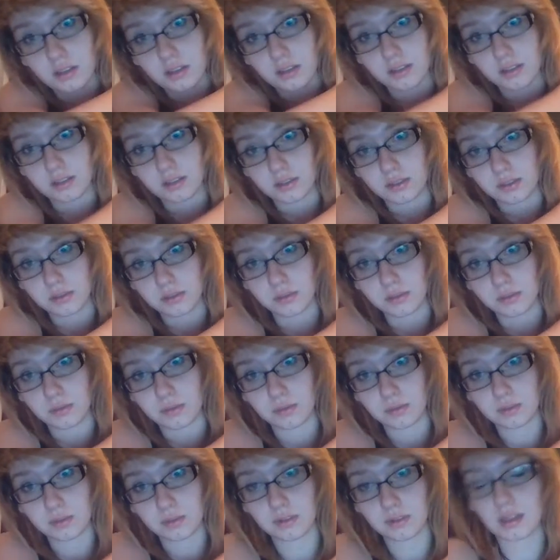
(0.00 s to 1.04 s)
thing
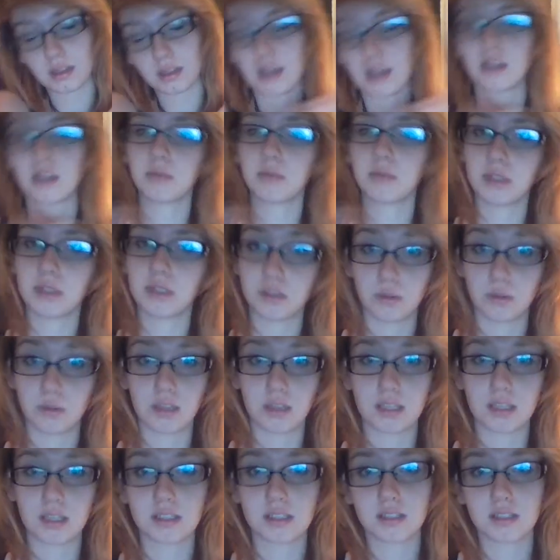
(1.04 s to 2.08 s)
that could mean 2
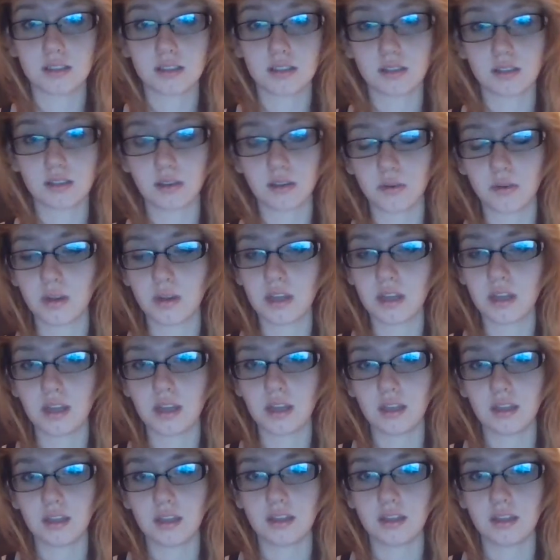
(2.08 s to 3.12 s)
things. So
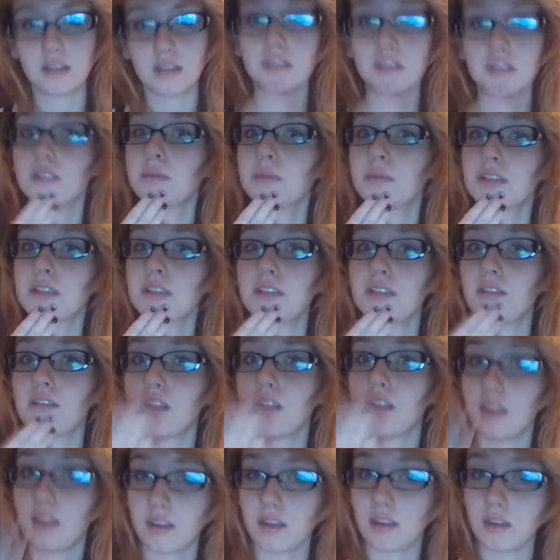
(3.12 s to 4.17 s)
this could be
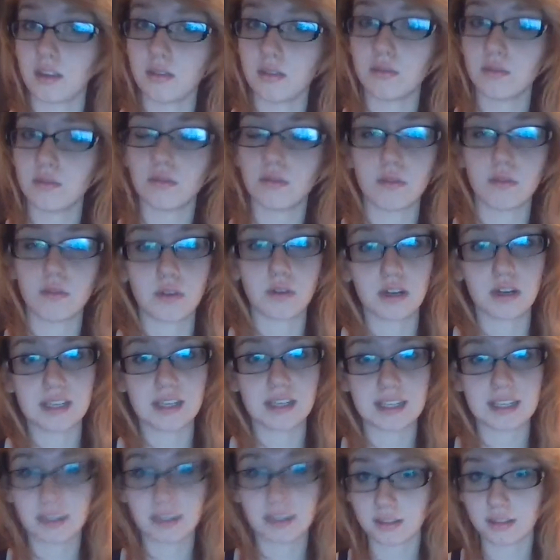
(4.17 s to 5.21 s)
thank you, or an
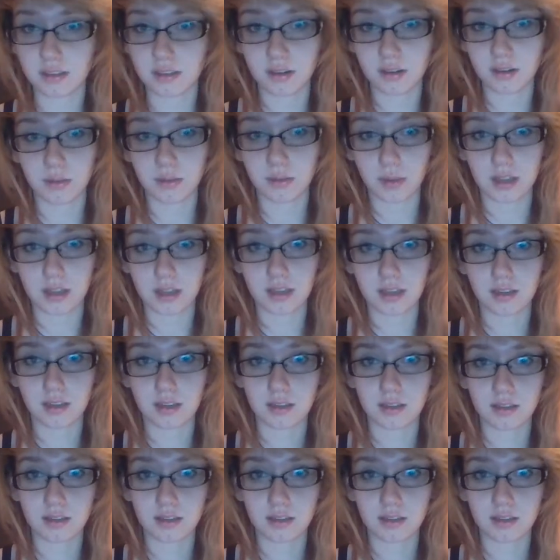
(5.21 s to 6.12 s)
easier way